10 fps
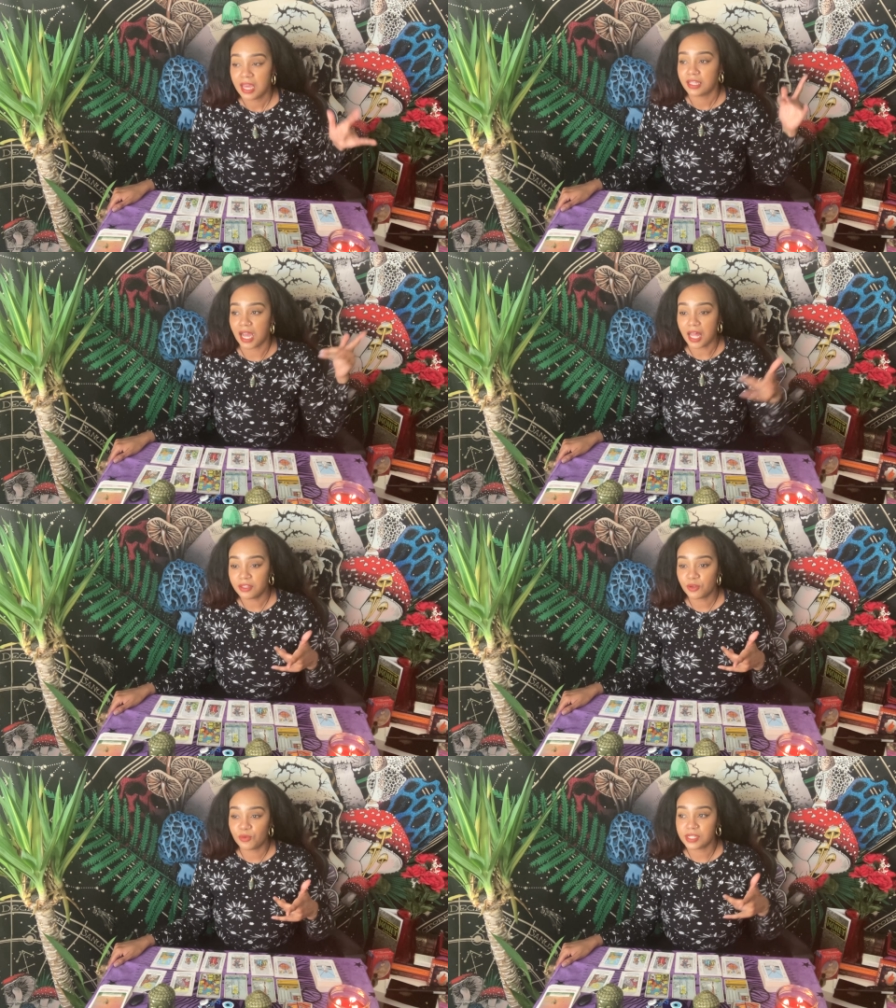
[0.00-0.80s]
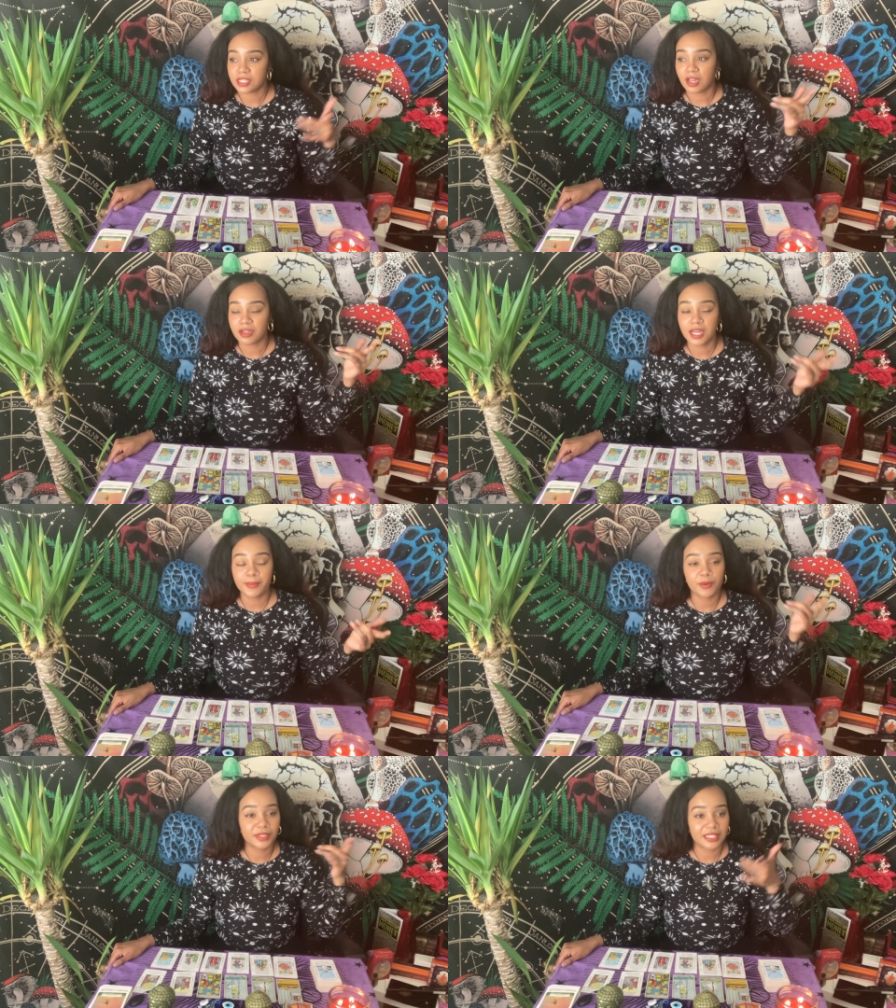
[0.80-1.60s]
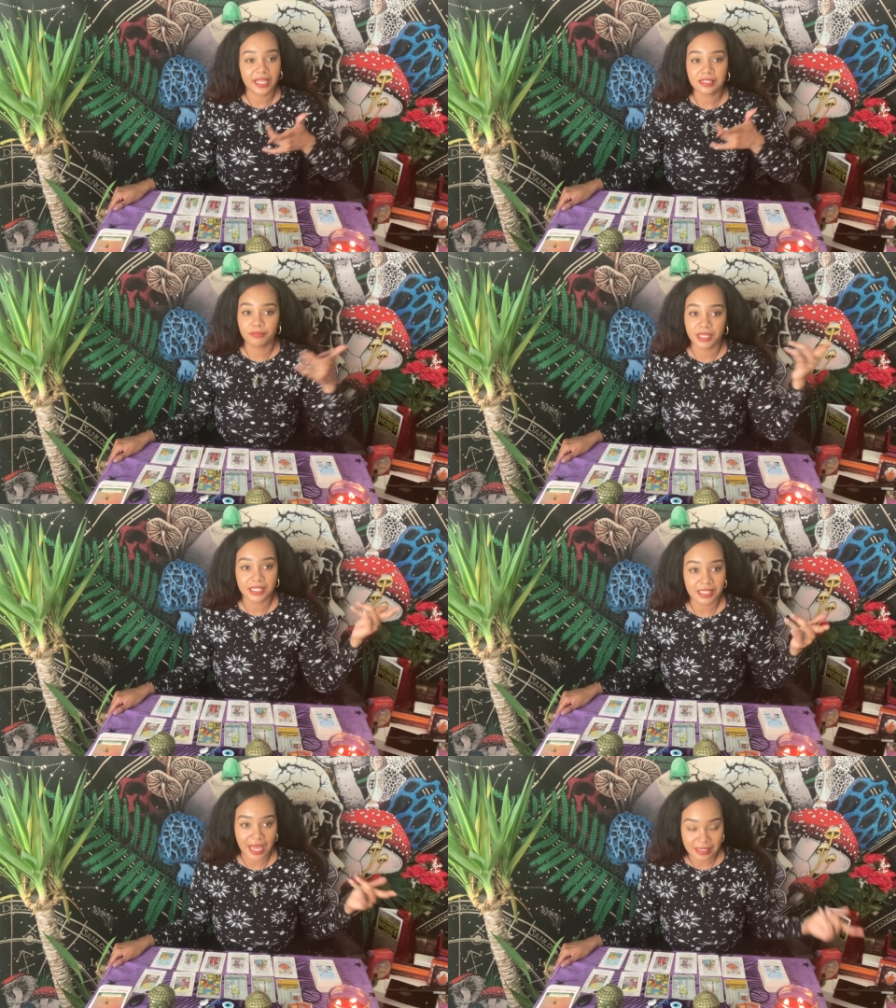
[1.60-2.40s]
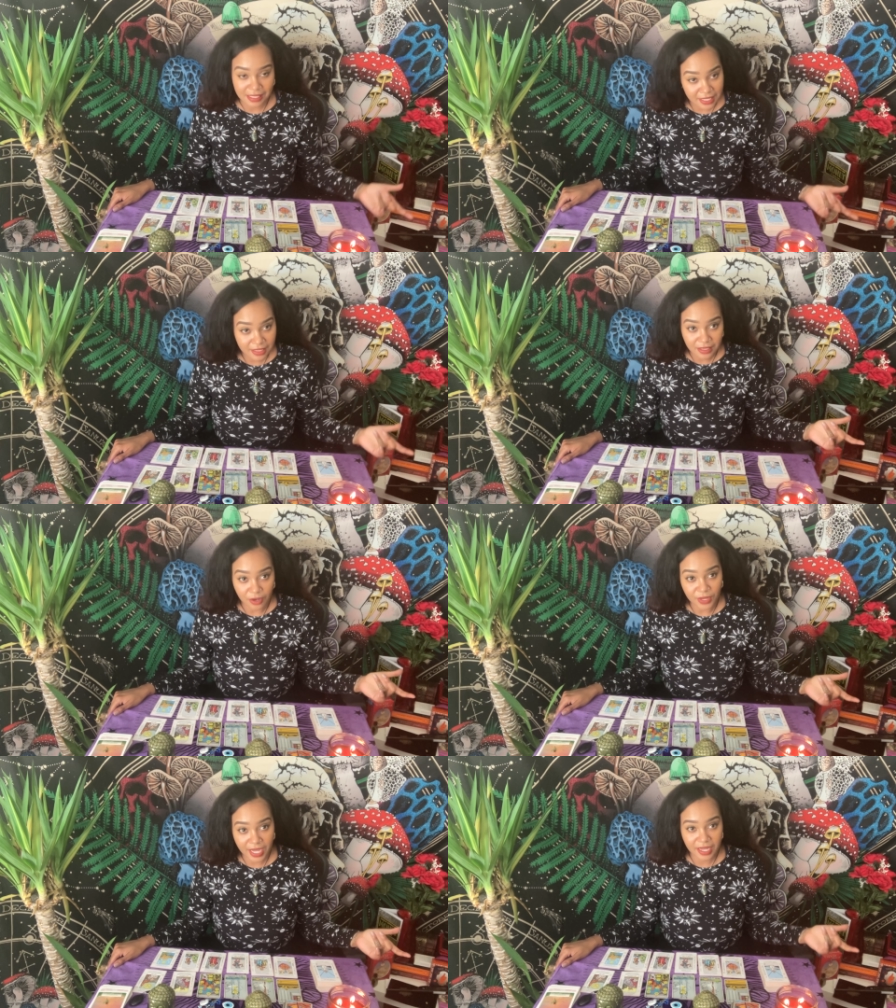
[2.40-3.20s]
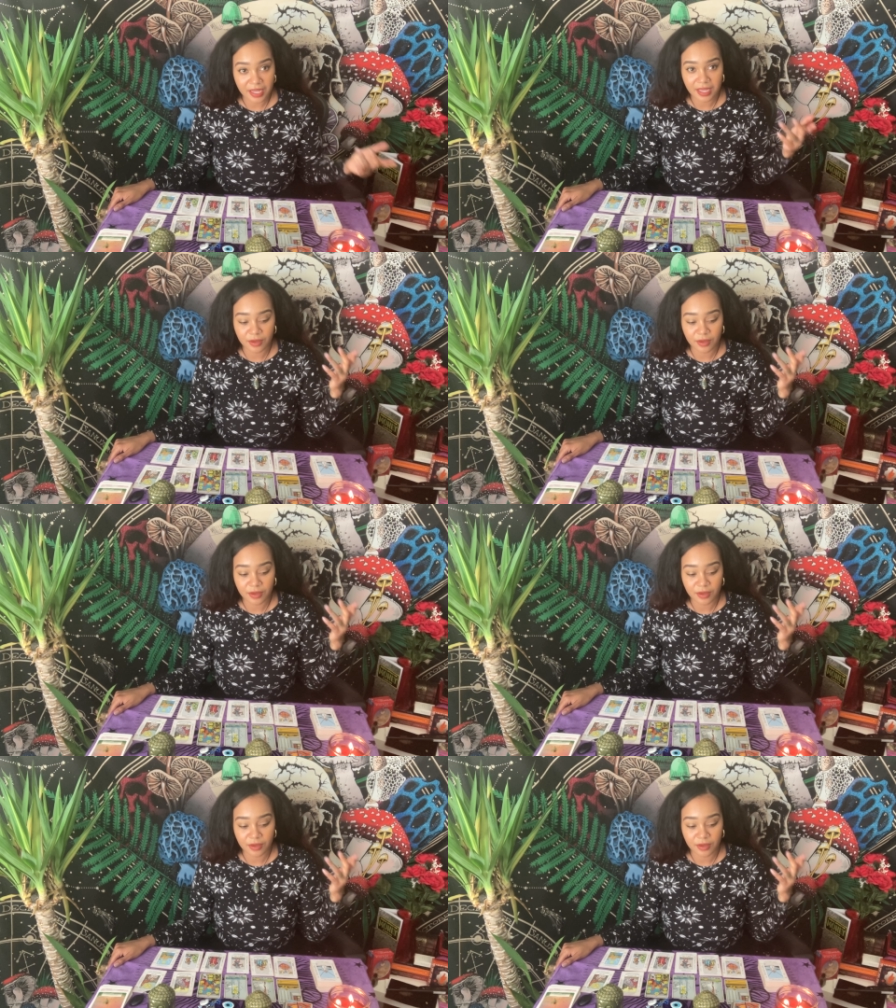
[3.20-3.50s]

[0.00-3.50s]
Y'all are the ones that are going to come up with the next biggest idea, okay?